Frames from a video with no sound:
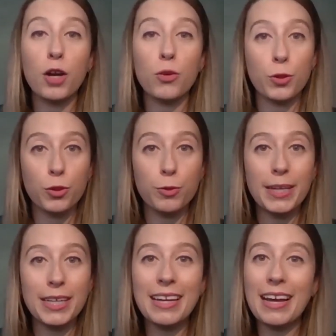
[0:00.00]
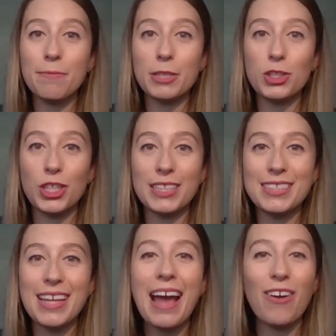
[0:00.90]
Our recruitment,
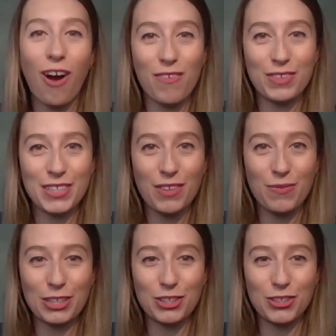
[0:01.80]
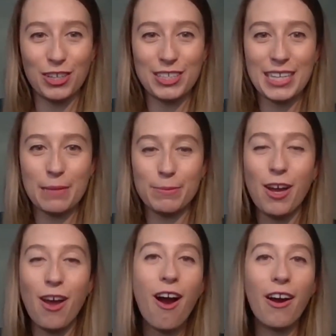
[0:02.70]
admissions, and Office of the Registrar
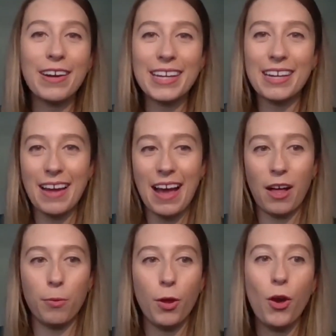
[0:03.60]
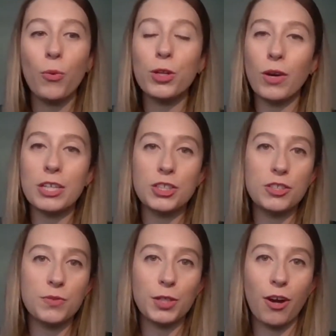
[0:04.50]
teams are here to help with
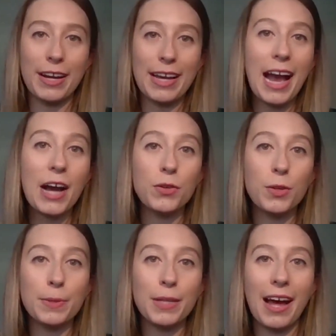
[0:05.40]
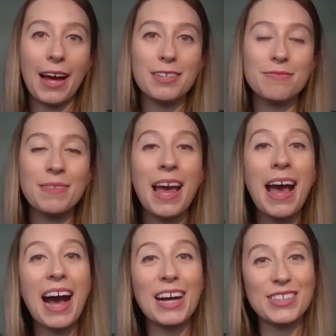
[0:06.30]
questions regarding how to apply,
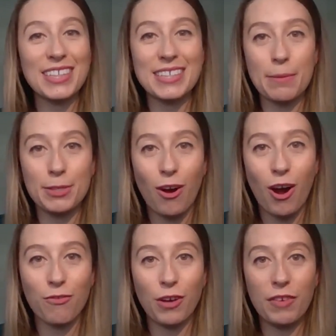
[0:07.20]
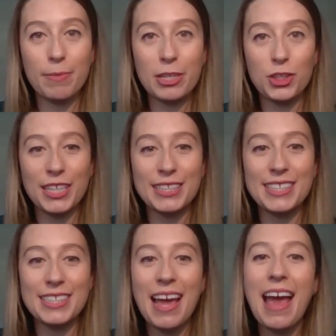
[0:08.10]
how to accept an offer of
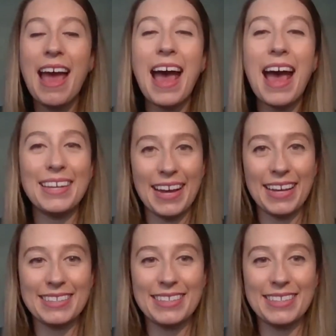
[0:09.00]
admissions, and next